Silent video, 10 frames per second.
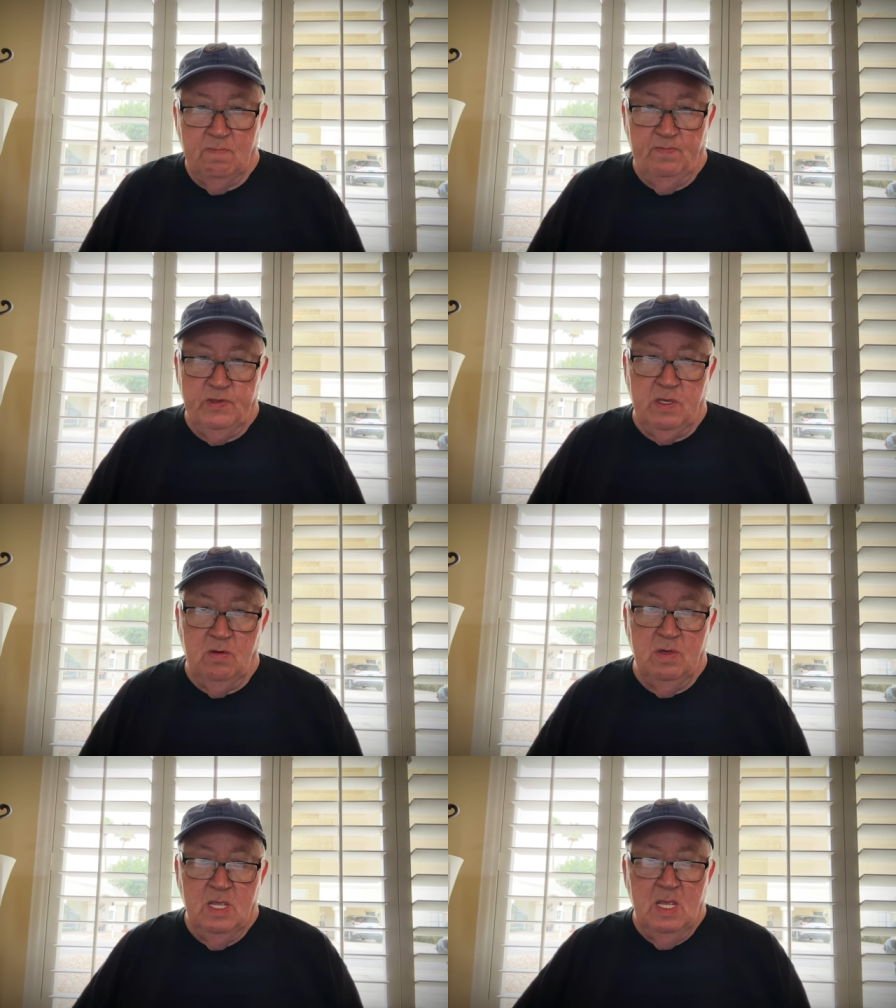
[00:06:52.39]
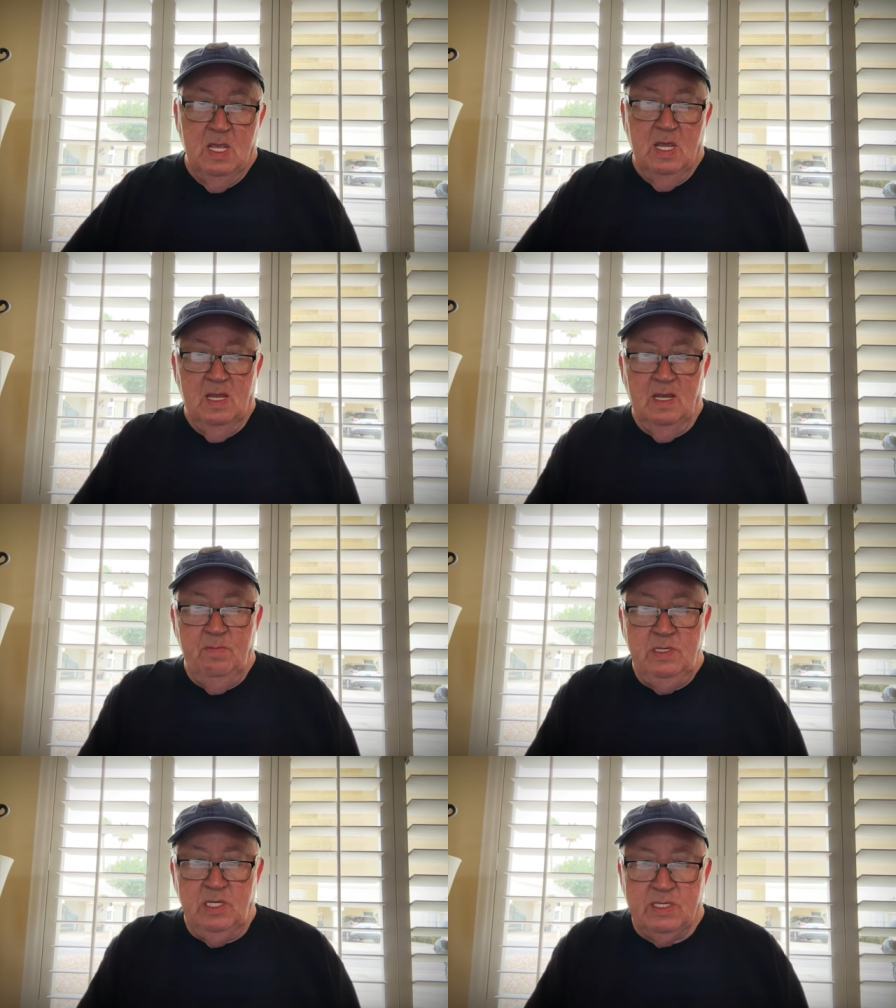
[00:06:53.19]
So let
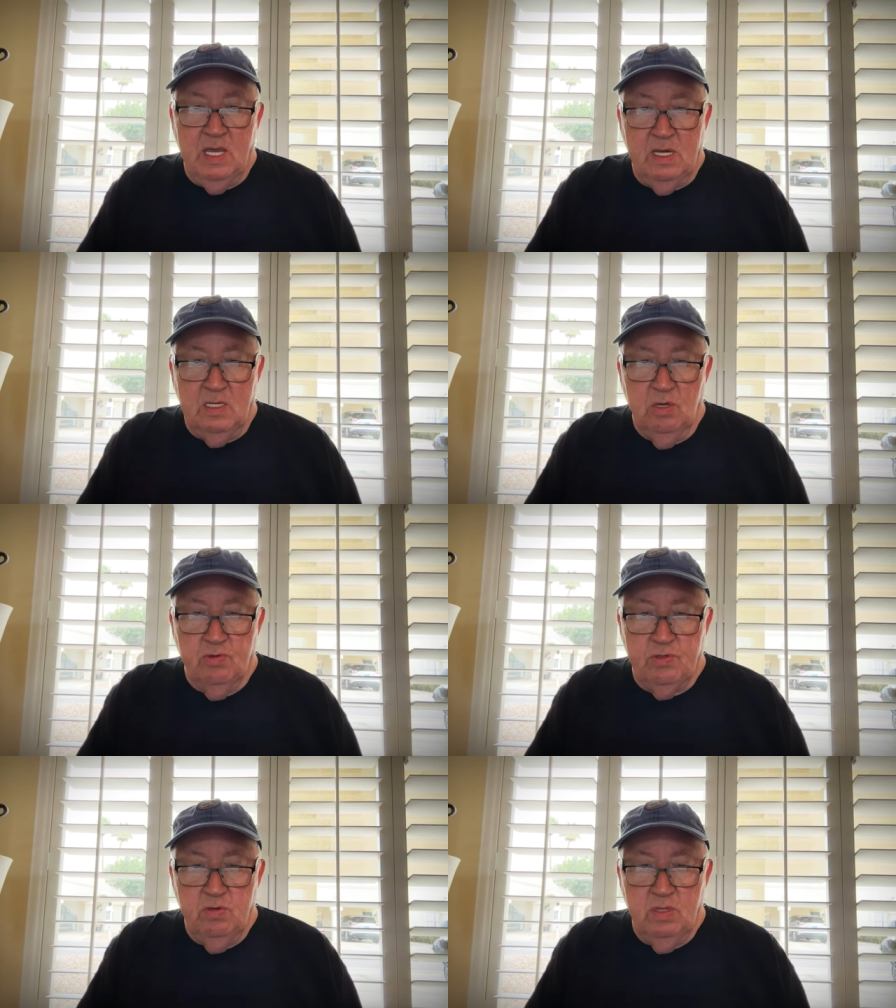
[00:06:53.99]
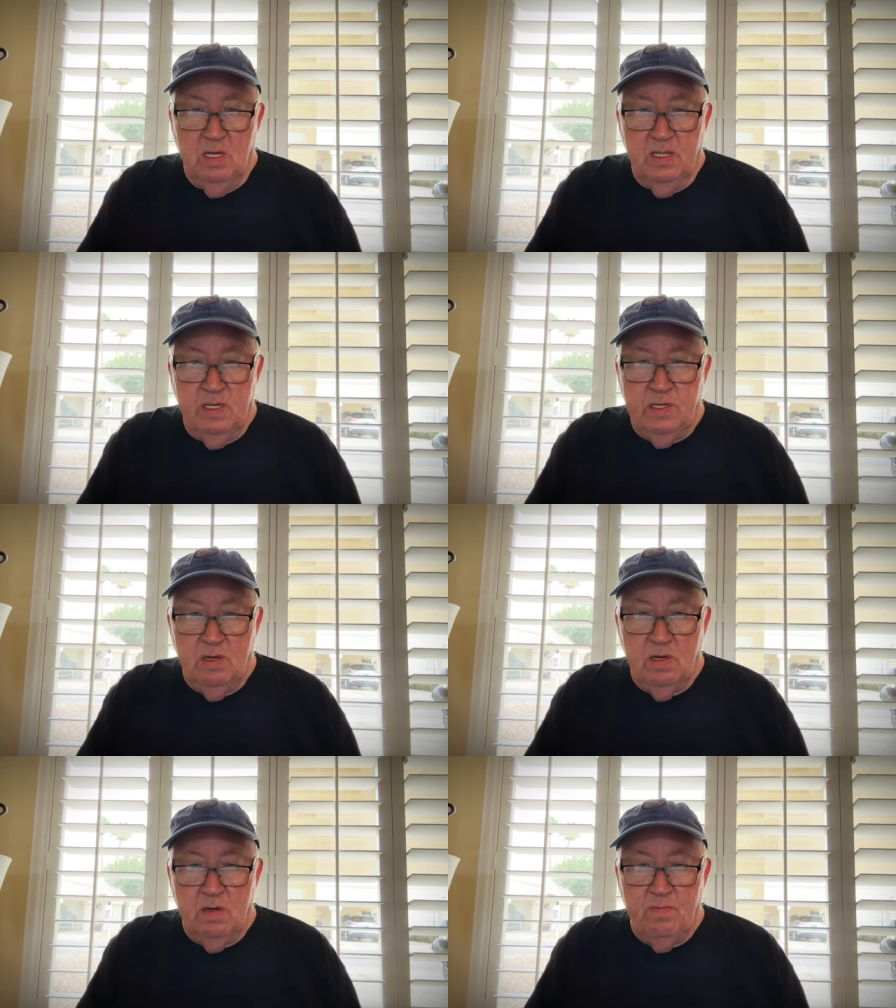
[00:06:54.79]
me just kind of go through the list
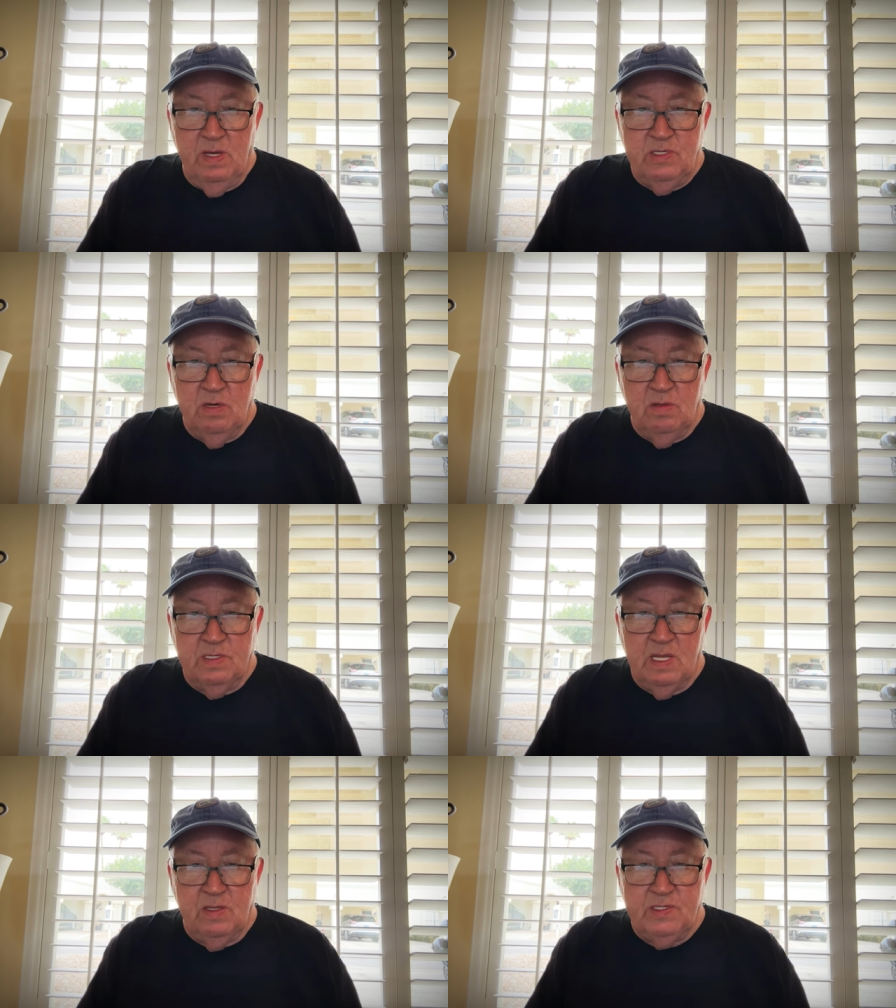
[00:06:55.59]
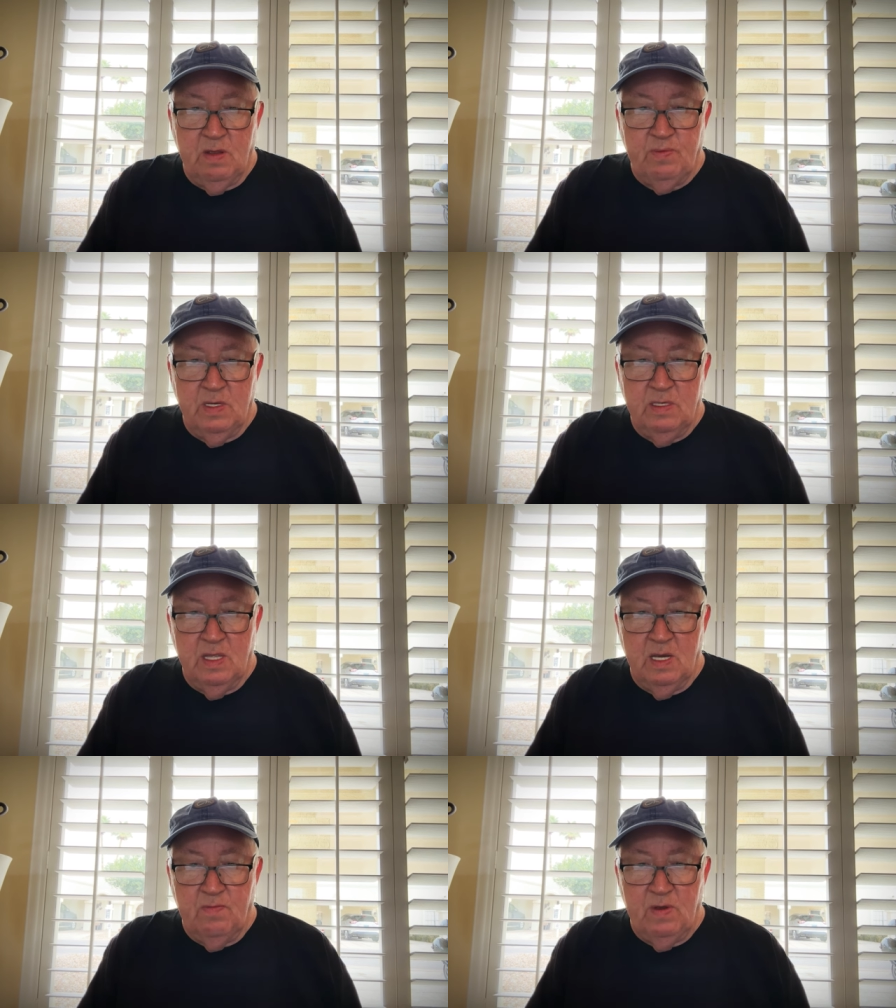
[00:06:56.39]
here and make sure there's not something
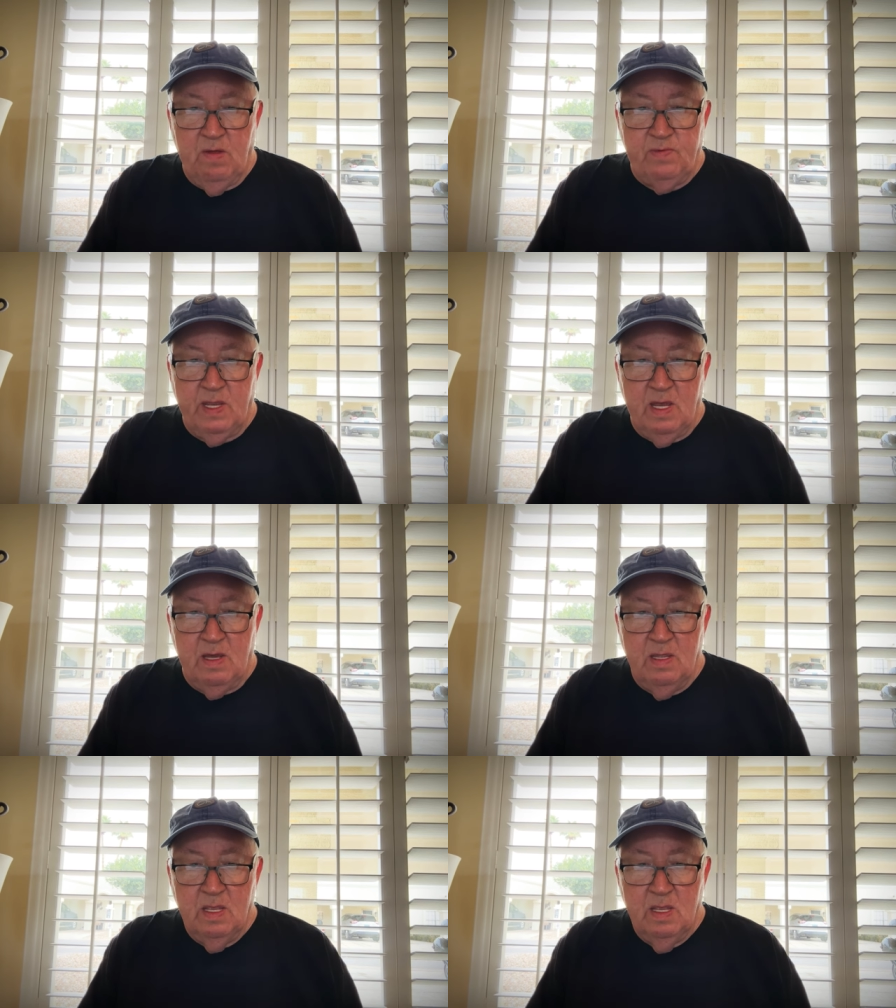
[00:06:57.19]
that I've left out.